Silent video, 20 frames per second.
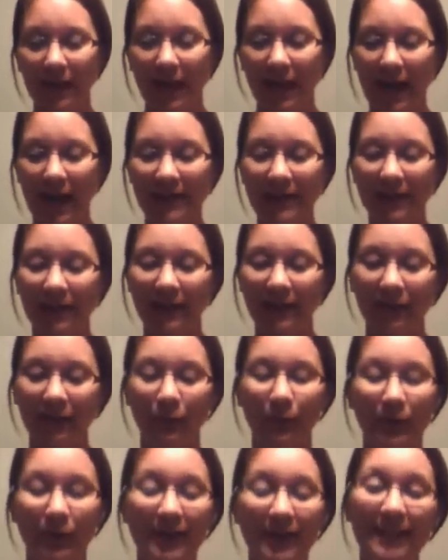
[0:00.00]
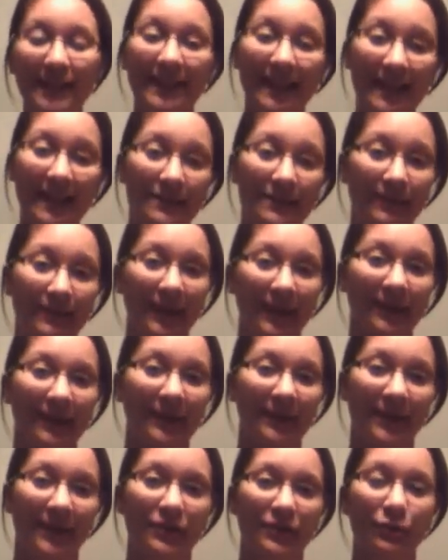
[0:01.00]
and then when He led me
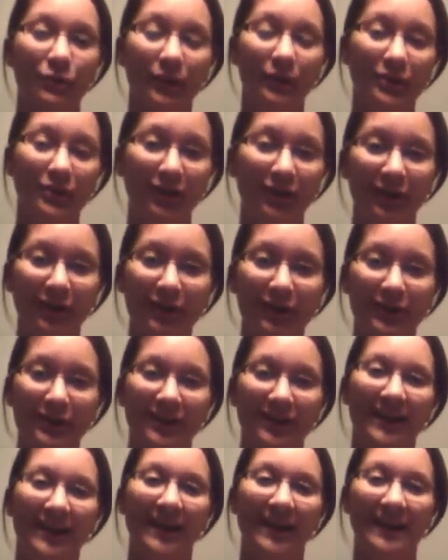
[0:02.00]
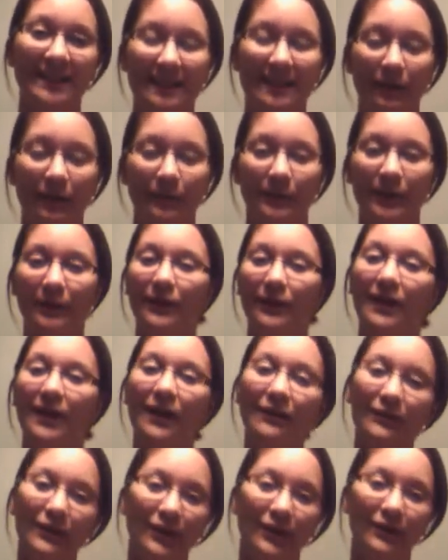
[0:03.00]
to a church and a Celebrate
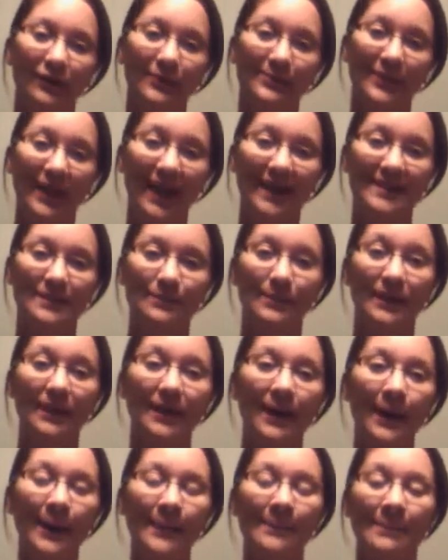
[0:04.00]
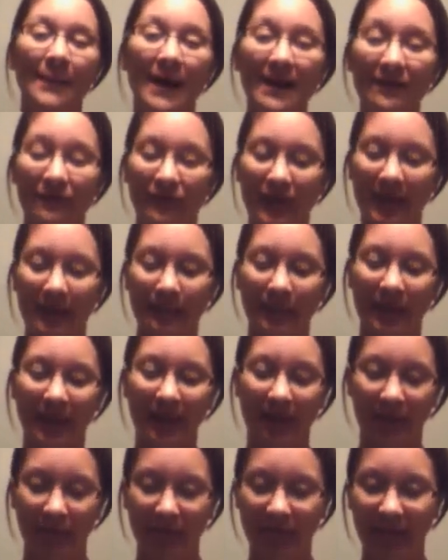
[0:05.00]
Recovery group that has become my family
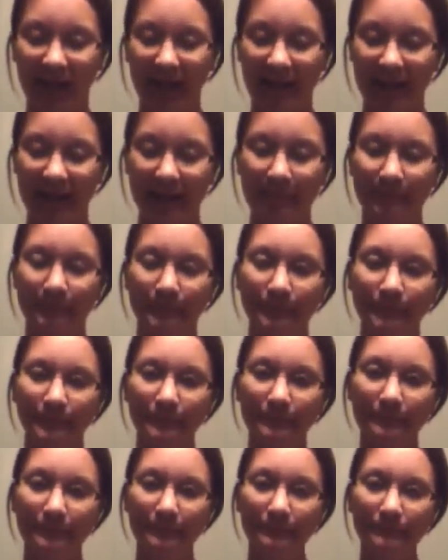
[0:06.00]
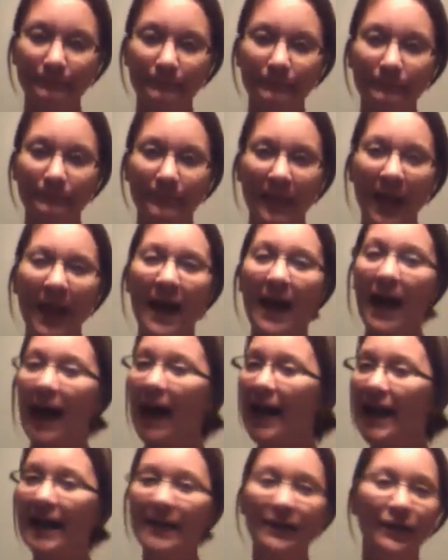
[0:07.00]
of faith.
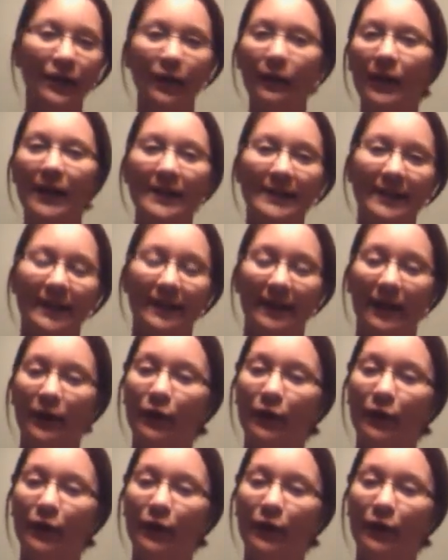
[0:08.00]
I had no idea that